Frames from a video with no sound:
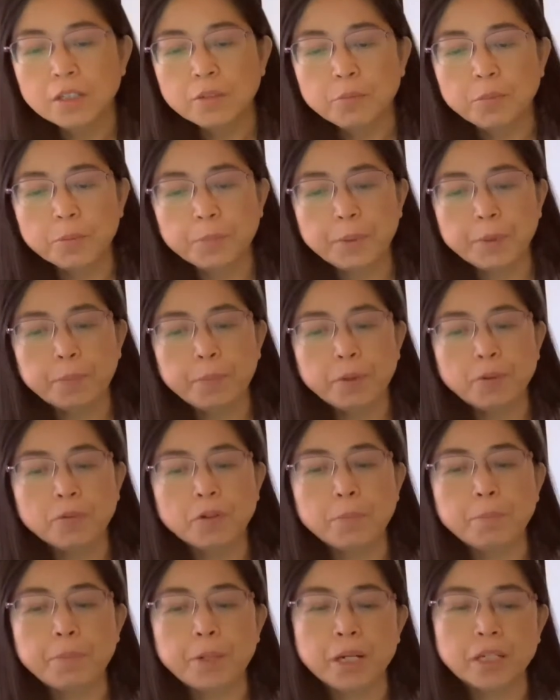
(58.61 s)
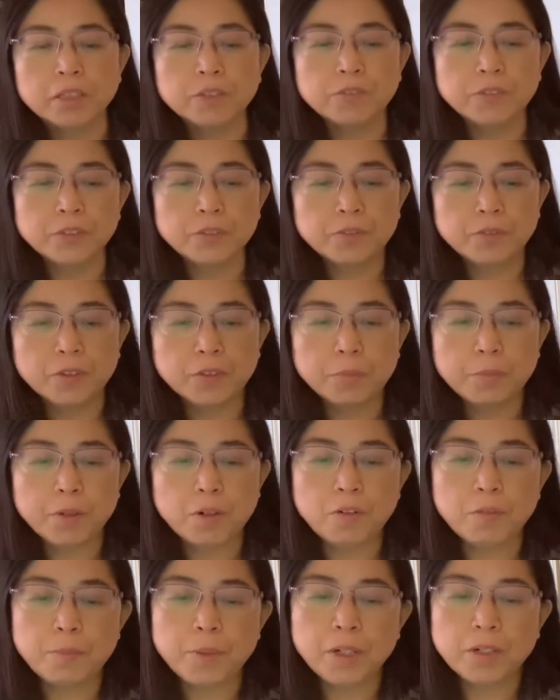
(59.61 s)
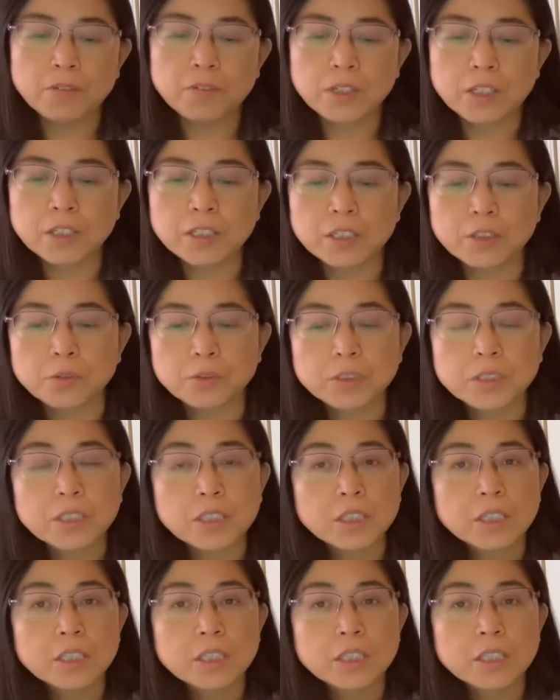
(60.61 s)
More people will benefit from all my videos.